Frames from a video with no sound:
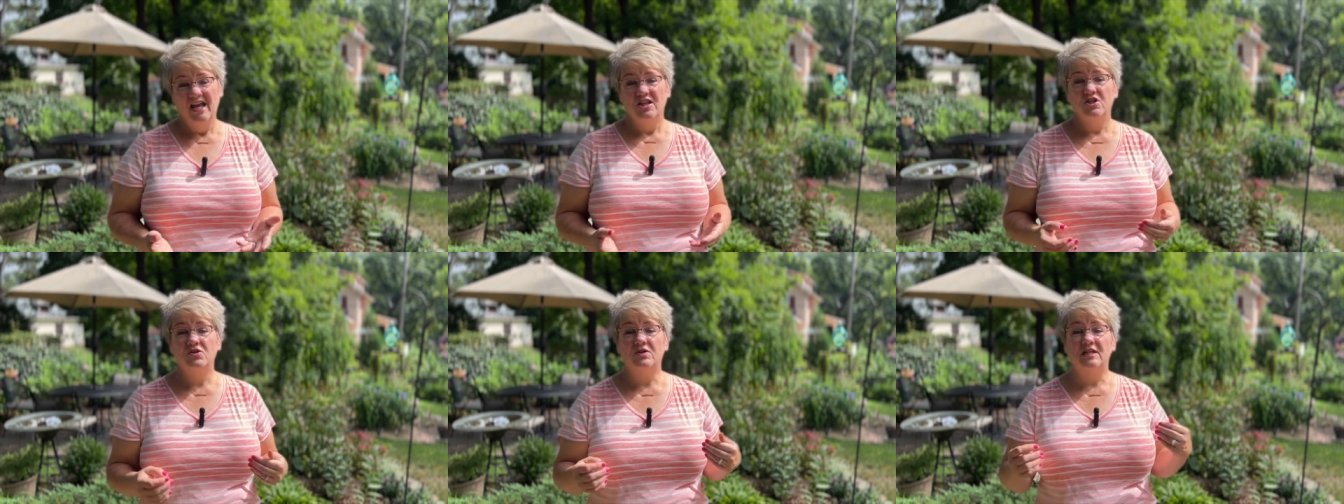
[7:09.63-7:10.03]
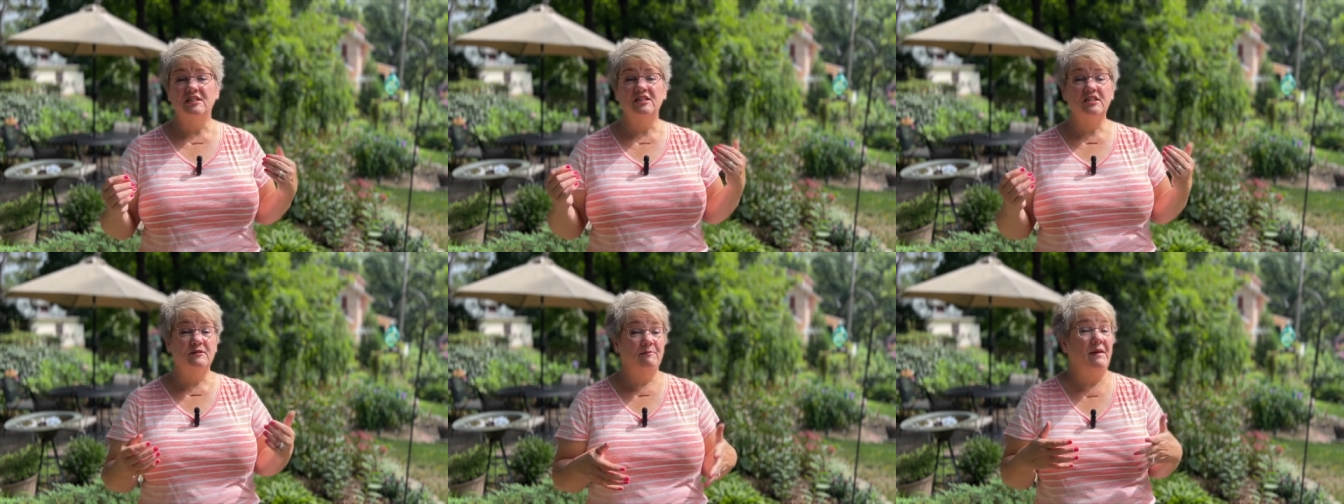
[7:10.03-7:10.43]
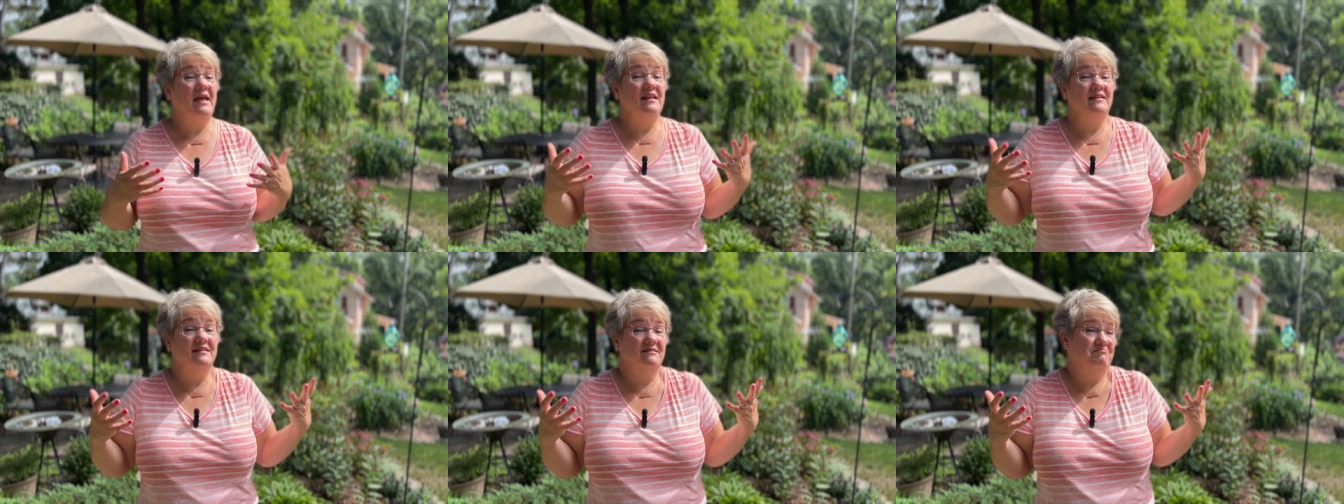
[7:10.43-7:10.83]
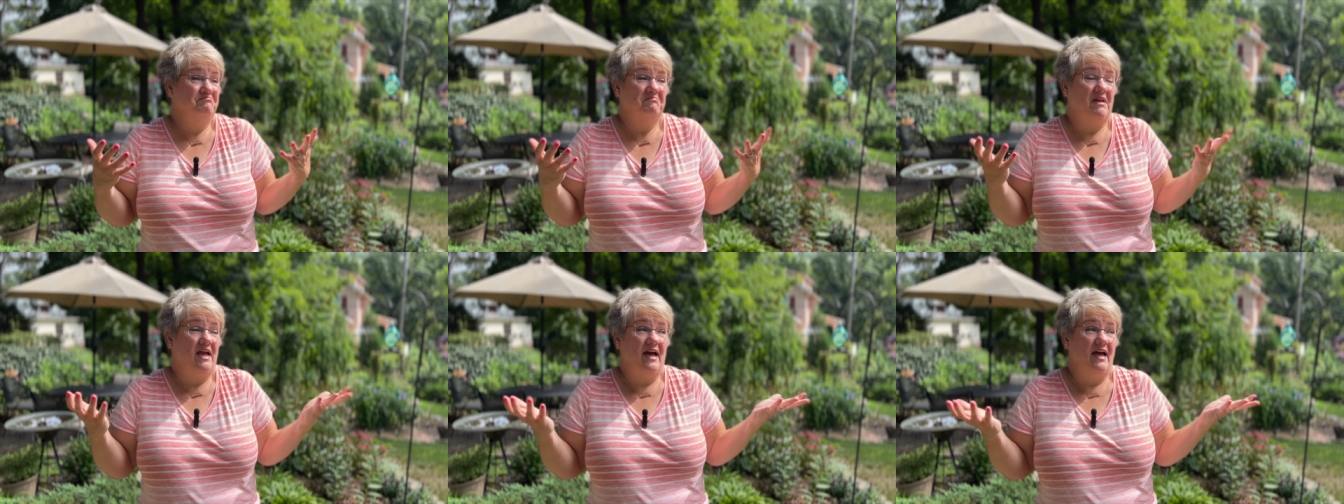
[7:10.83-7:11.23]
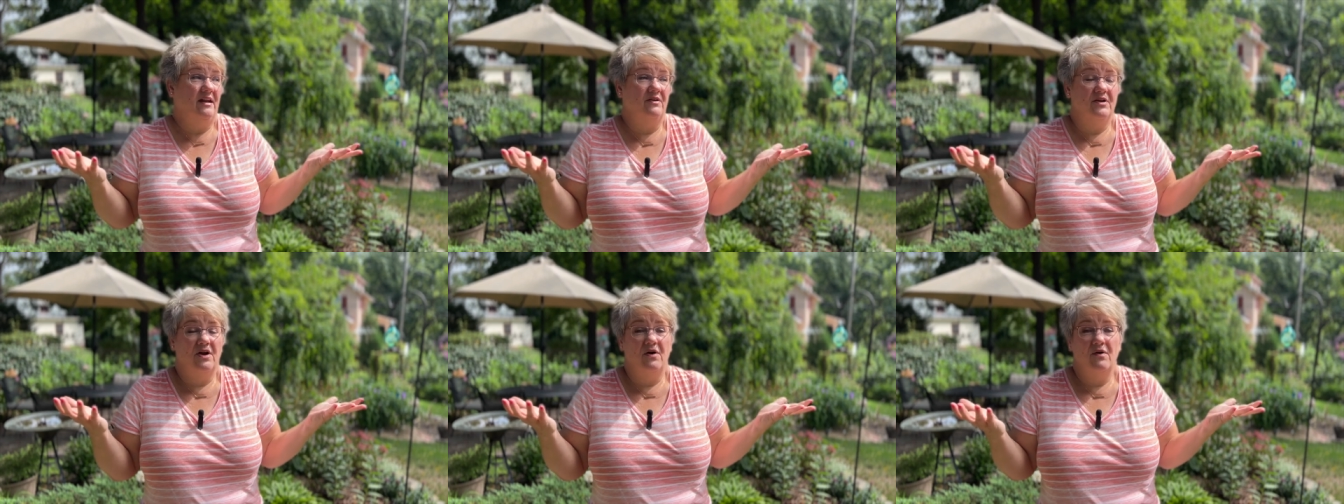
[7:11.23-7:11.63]
You can spend, I
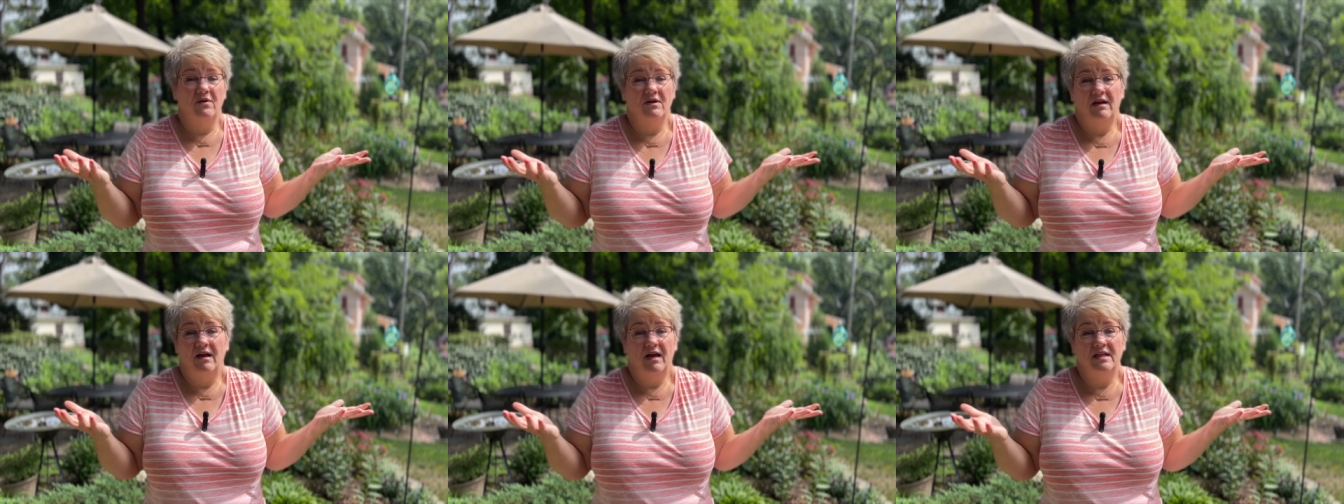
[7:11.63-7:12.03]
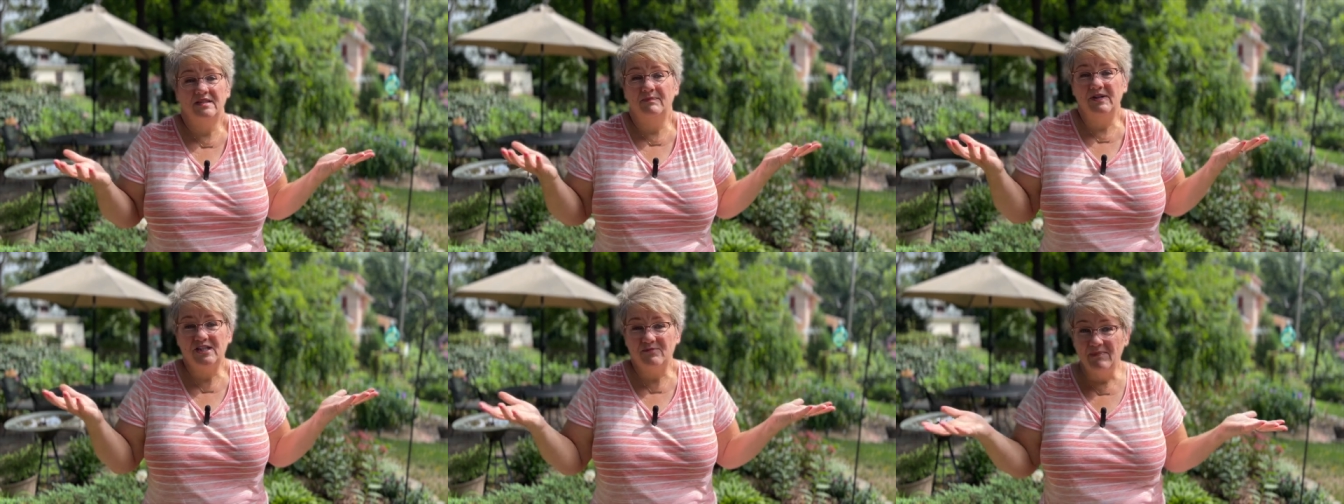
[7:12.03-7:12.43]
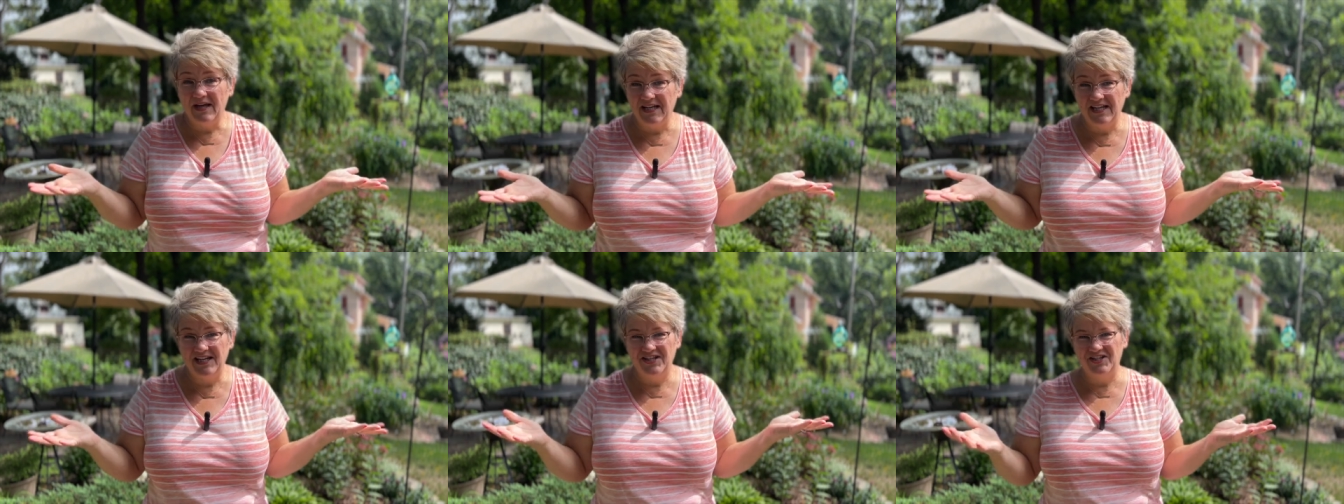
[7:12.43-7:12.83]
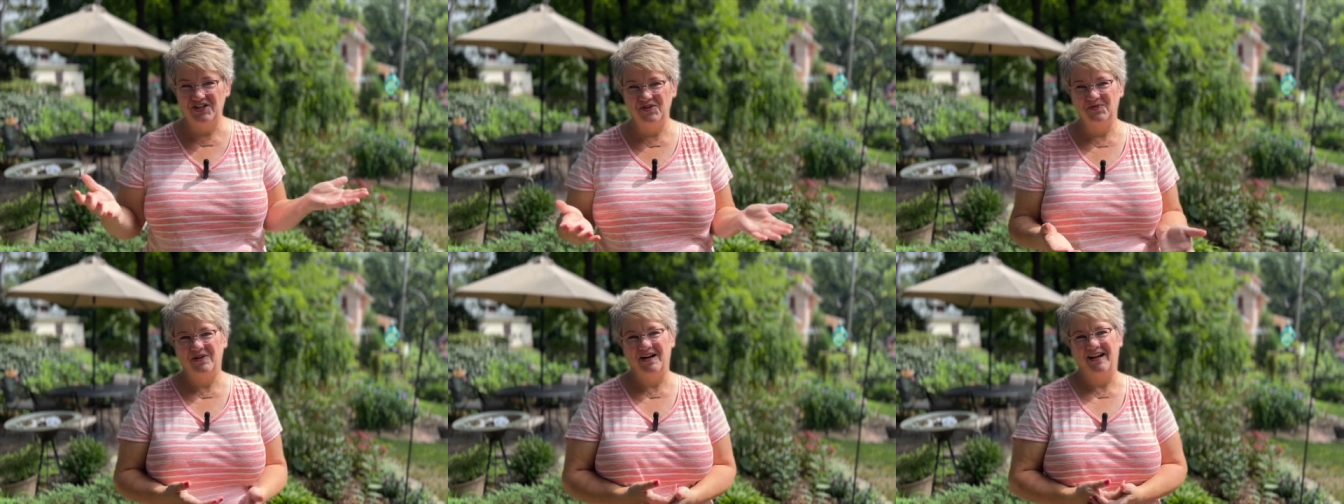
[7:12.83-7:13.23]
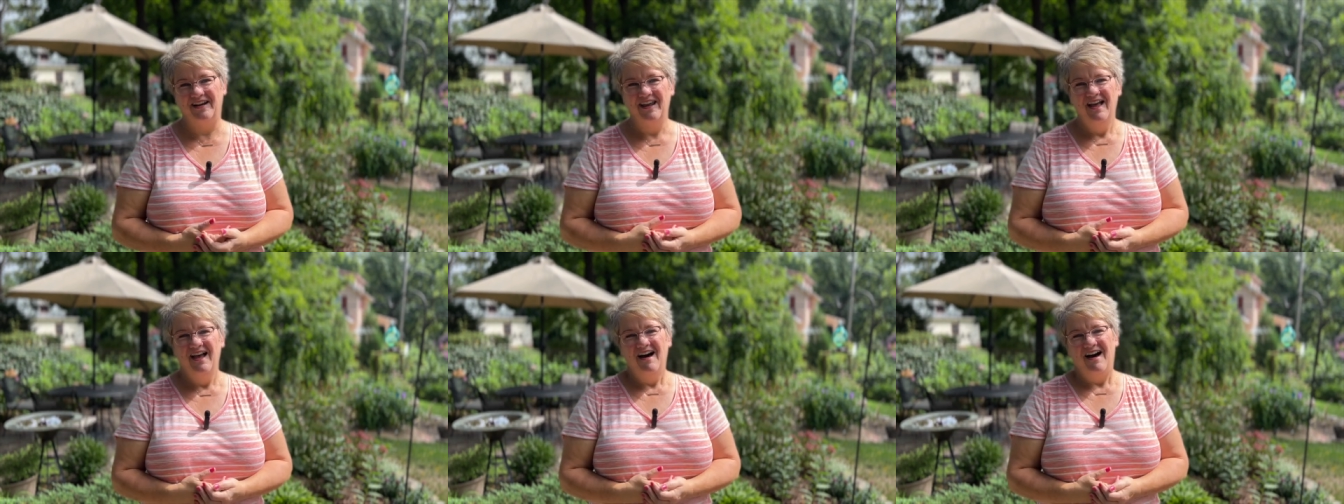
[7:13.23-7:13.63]
don't know, as much money as you want
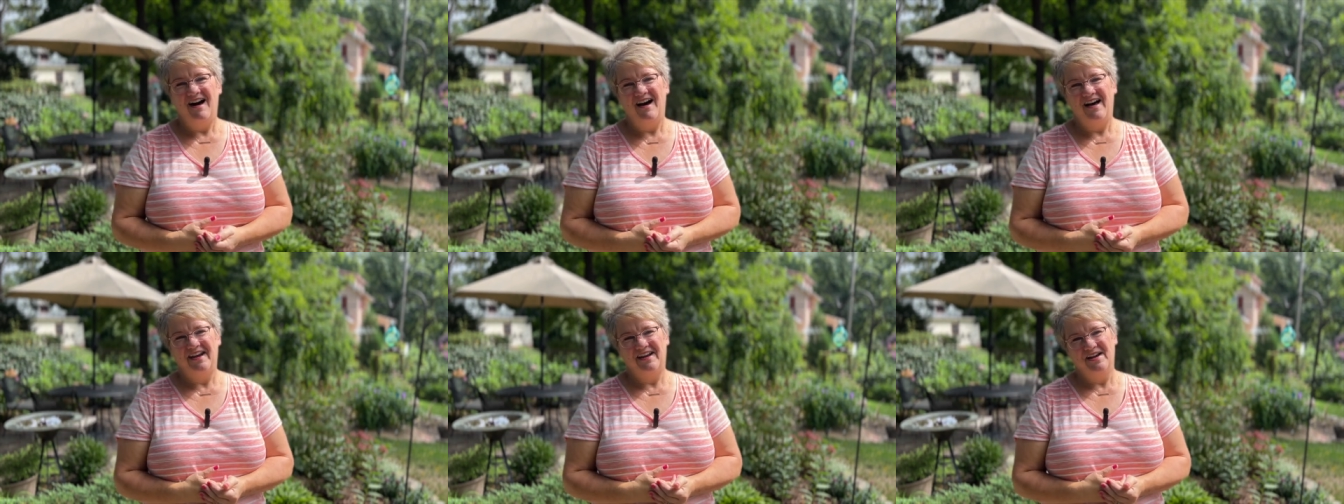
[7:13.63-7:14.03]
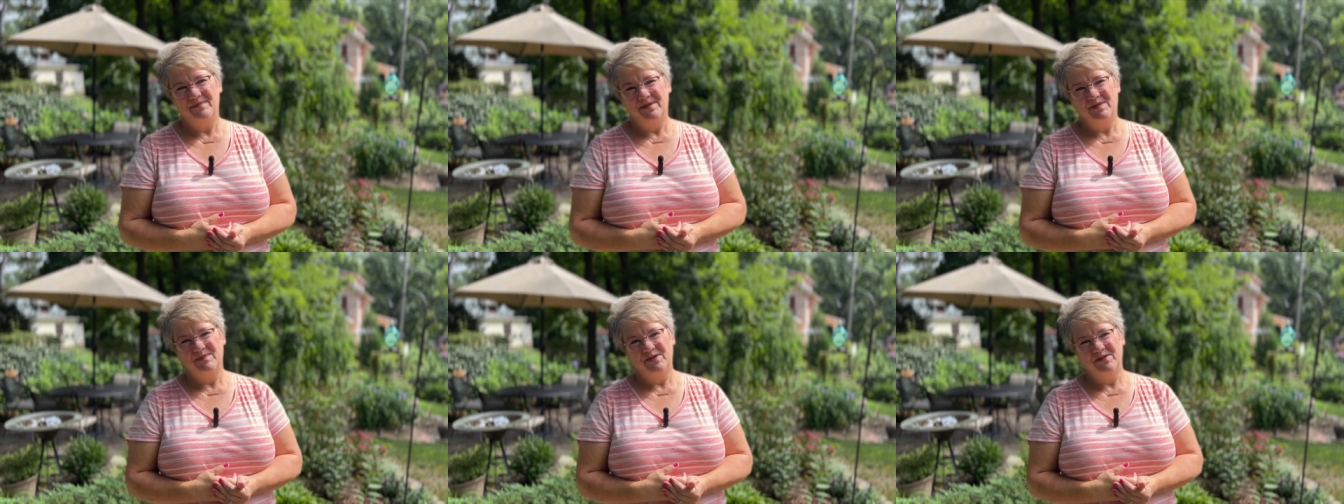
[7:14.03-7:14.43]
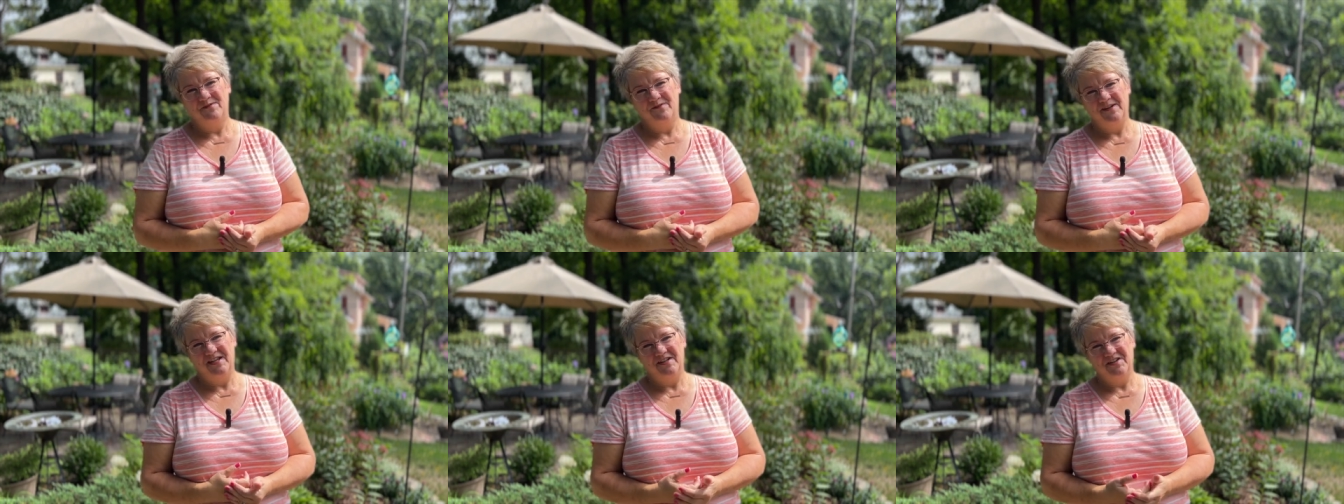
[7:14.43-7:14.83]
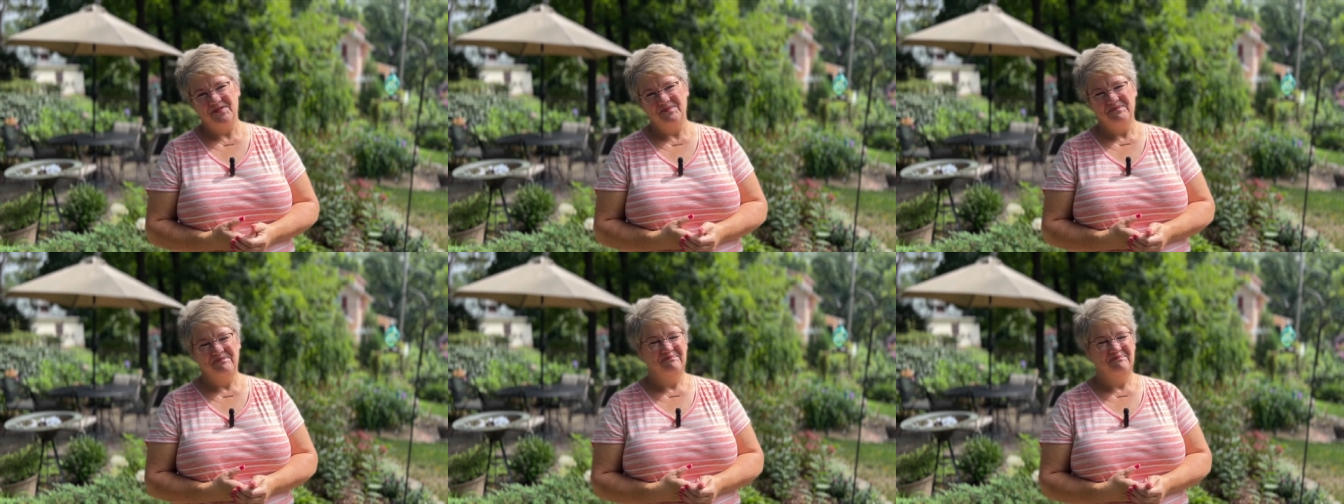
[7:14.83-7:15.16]
on a hummingbird feeder.